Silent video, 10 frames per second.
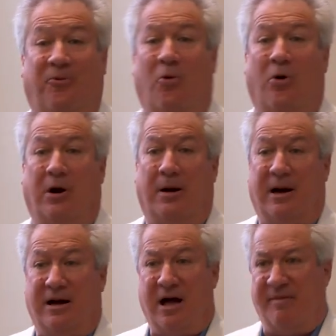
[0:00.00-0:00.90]
for
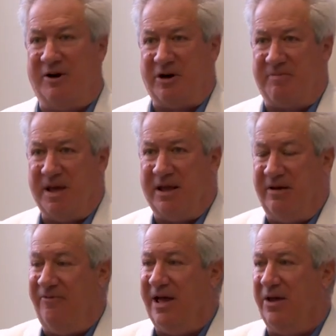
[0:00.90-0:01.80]
econometric method
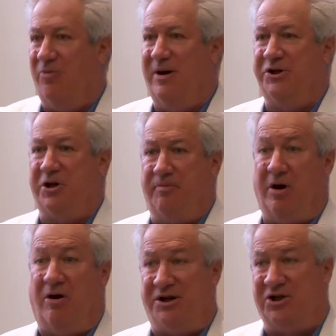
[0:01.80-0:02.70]
of valuation, but
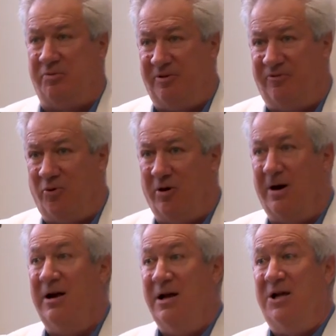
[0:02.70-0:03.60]
also
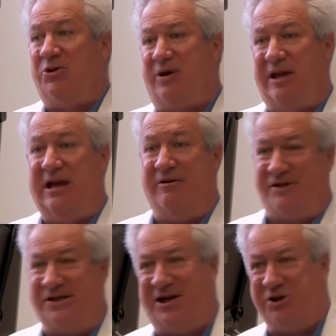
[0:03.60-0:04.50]
before sort of the
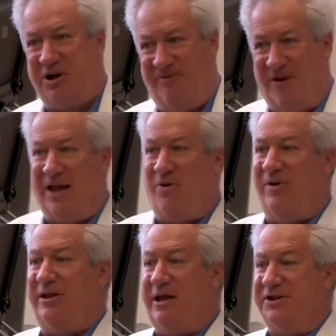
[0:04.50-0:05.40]
intersection of
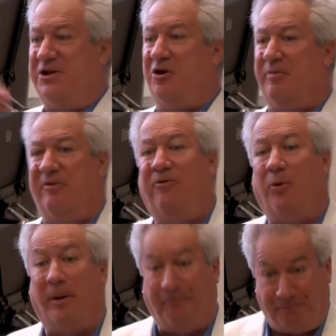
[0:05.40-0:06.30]
valuing things in urban
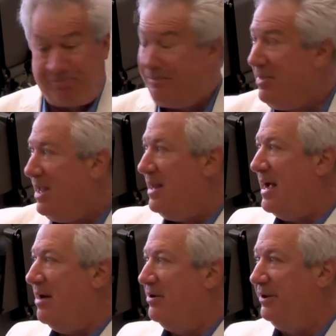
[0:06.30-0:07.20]
form and
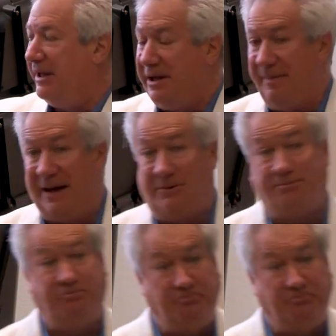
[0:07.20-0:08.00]
how to think about